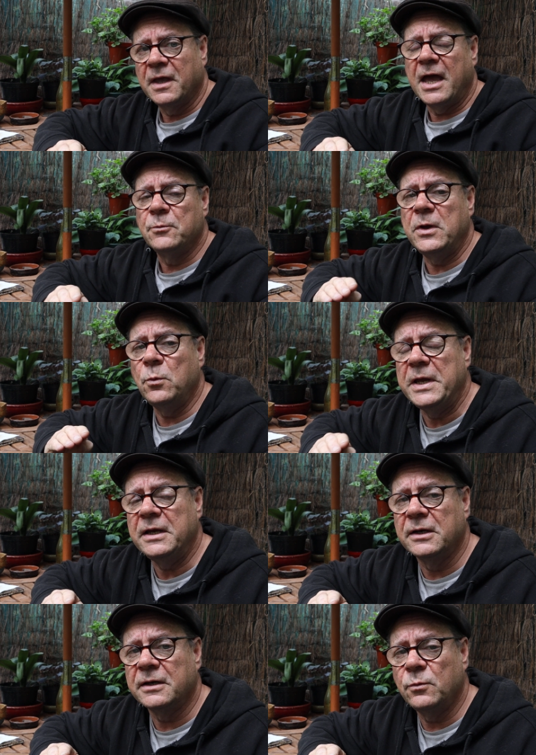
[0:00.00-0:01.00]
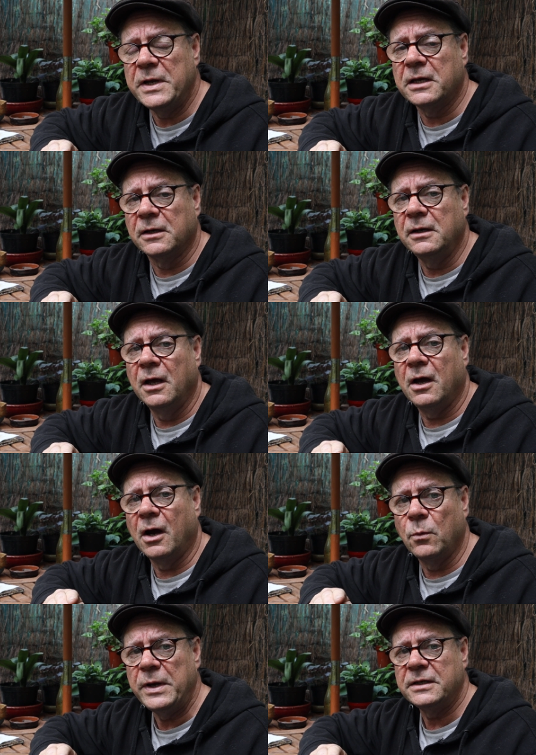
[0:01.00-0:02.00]
and we weaken
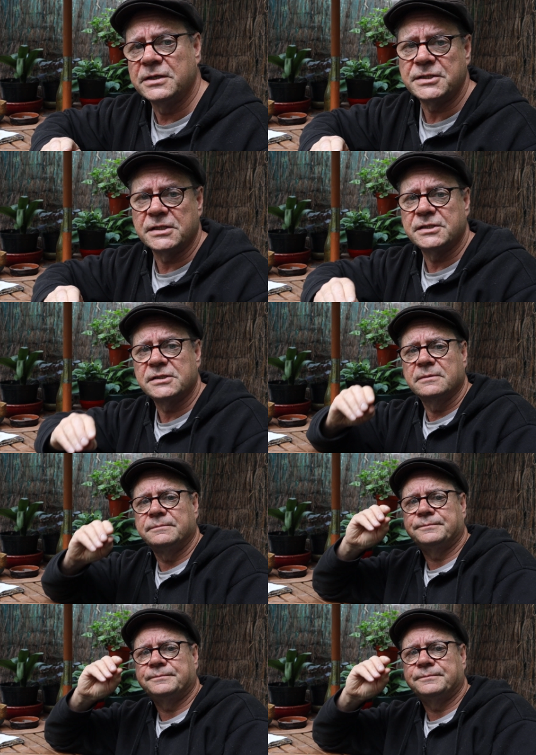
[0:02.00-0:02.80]
our weaknesses.